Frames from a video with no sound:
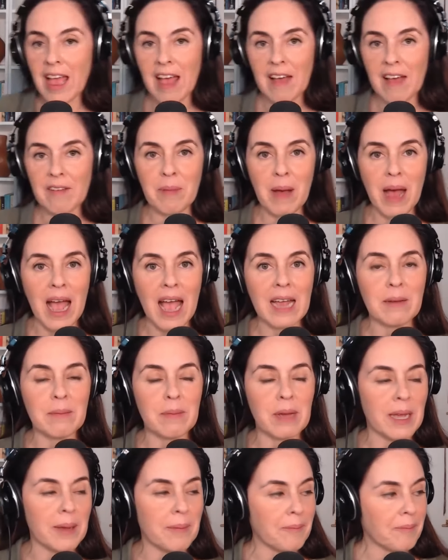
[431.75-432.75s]
I have behind
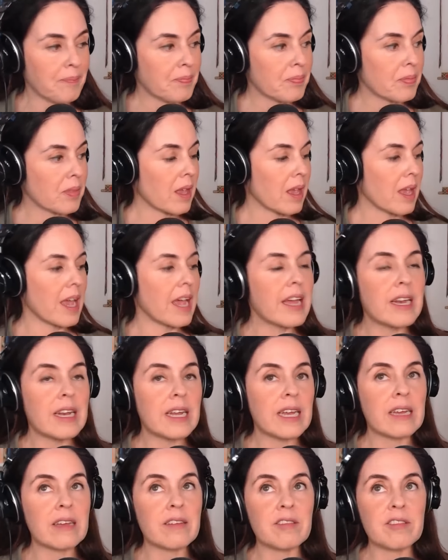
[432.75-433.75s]
me, it
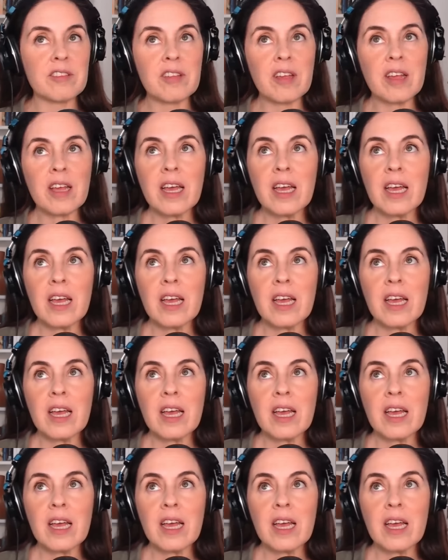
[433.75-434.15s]
is